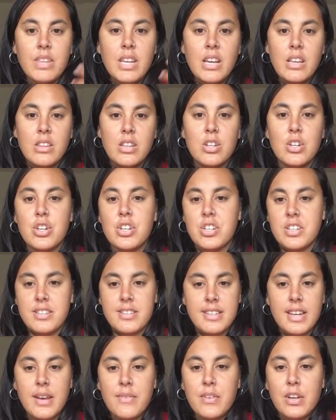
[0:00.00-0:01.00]
And then you're
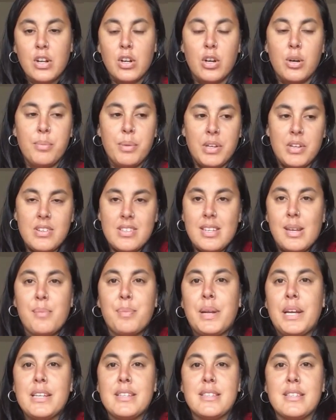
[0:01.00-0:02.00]
just saving a lot because that
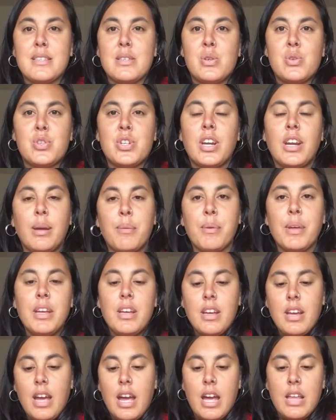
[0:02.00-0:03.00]
place is so cheap.
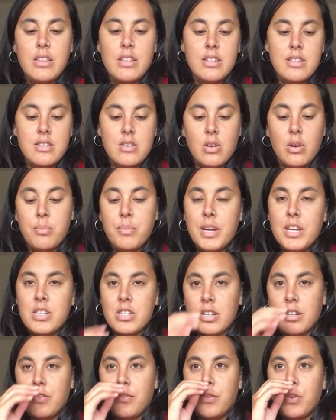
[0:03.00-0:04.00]
And then so
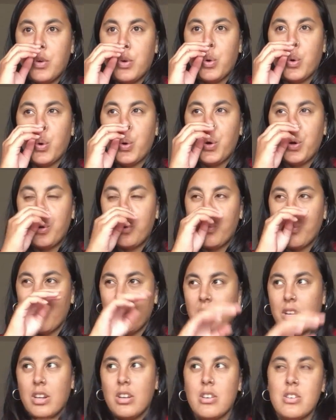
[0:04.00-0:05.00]
imagine if you're
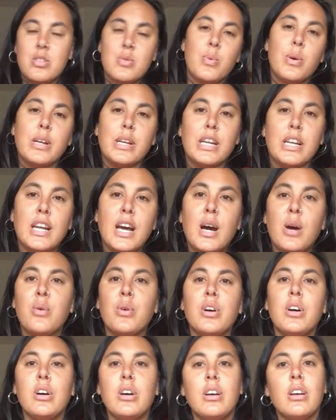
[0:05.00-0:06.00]
working on 20 an
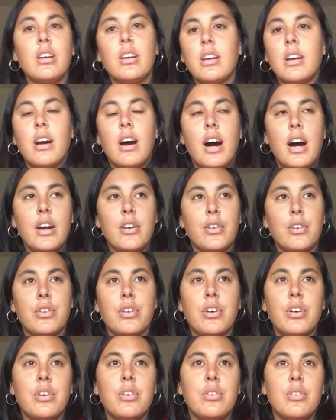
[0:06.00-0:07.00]
hour, I don't
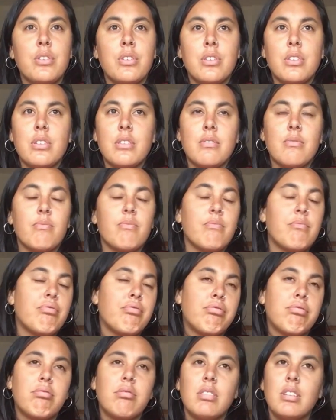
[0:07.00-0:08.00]
know,
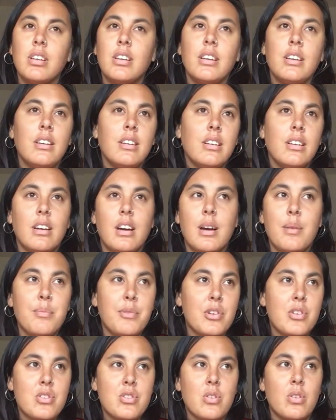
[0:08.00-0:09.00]
I'm
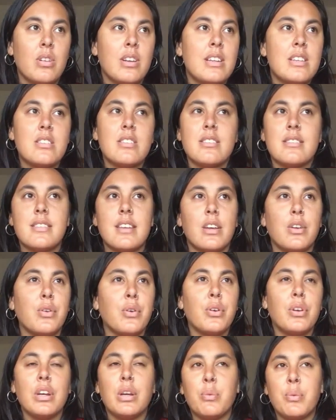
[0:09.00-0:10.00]
not sure, let's just say you're
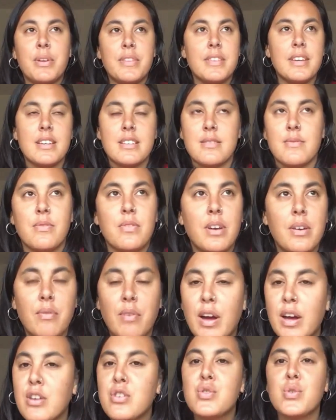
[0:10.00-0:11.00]
earning
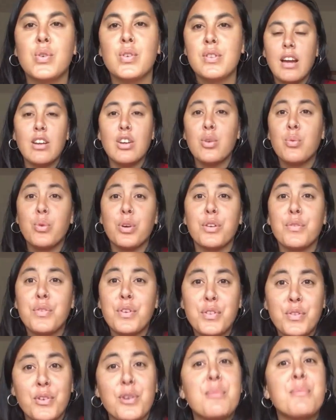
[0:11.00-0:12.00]
1,500 and you work
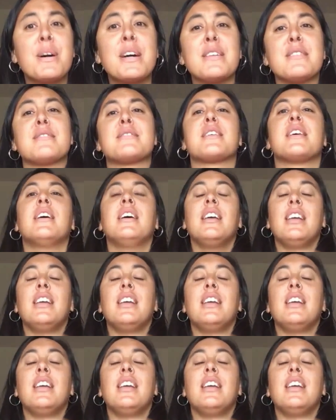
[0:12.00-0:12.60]
for 3 months.